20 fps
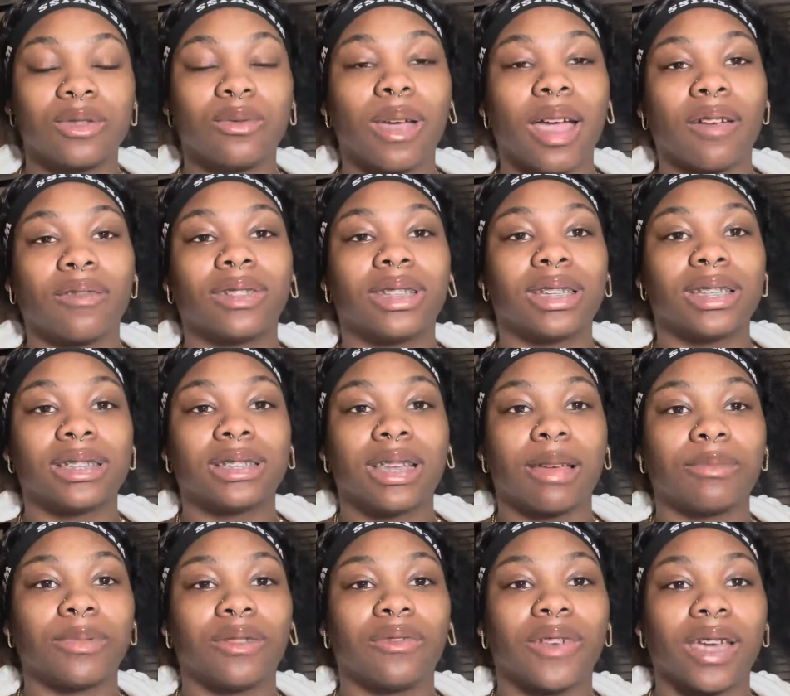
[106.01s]
You have to
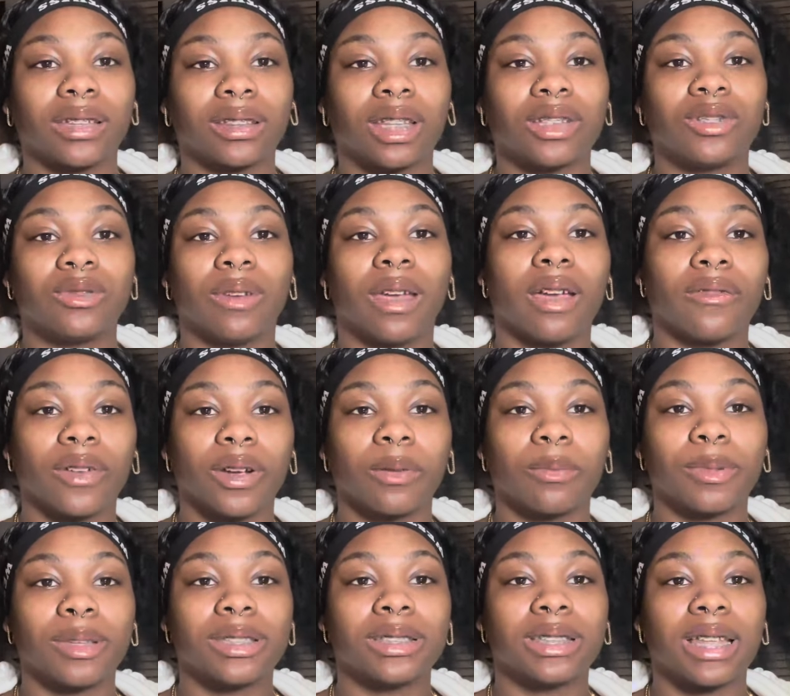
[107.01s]
accept the fact that you have
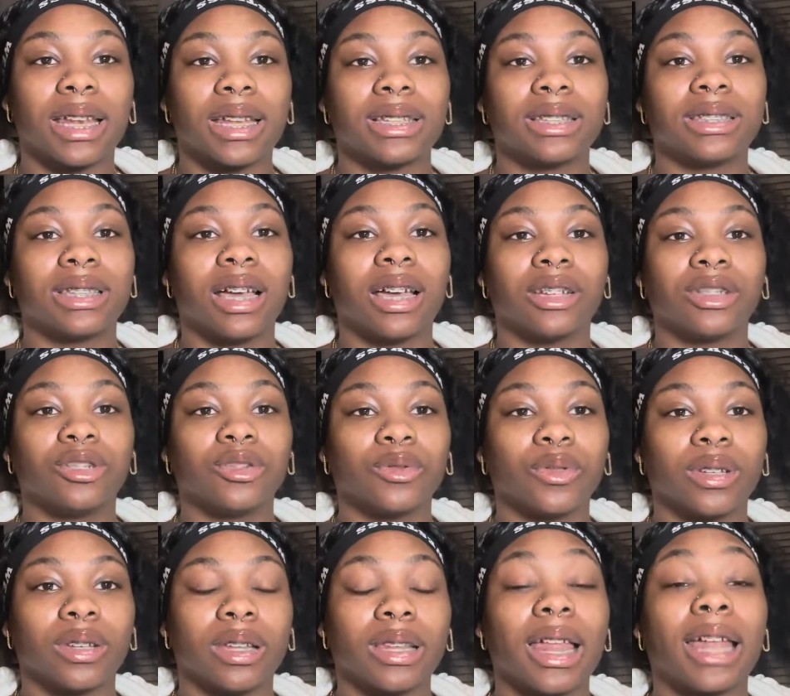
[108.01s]
herpes, that it's
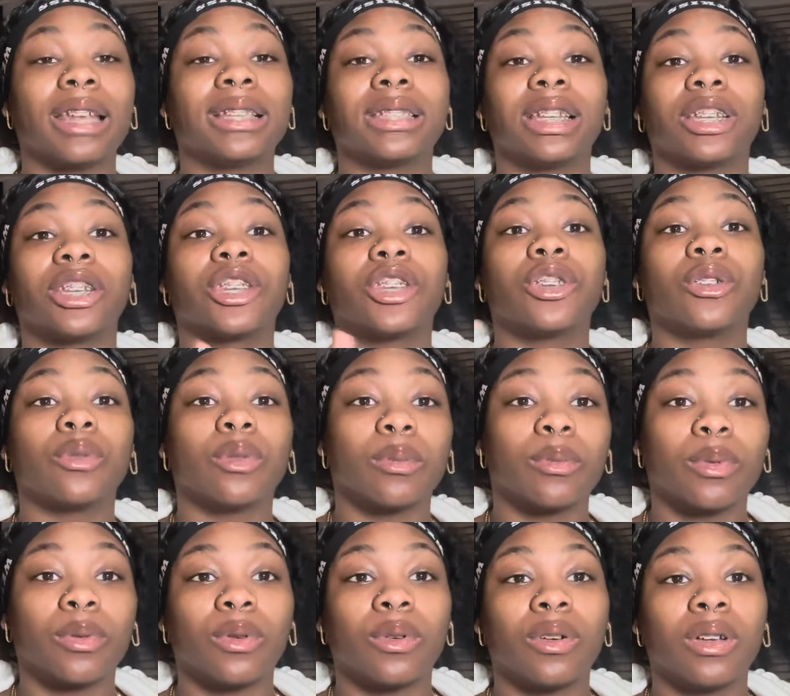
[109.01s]

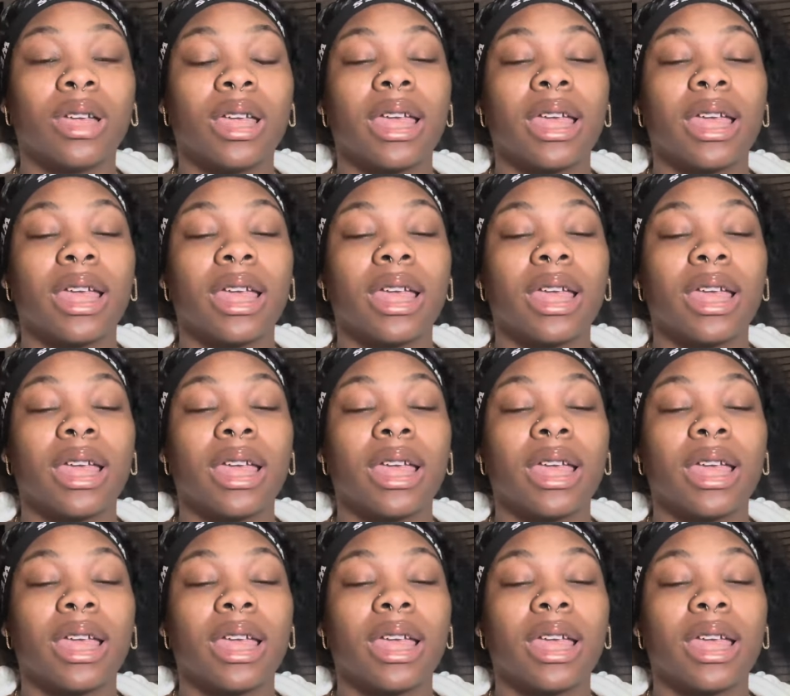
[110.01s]
uncurable.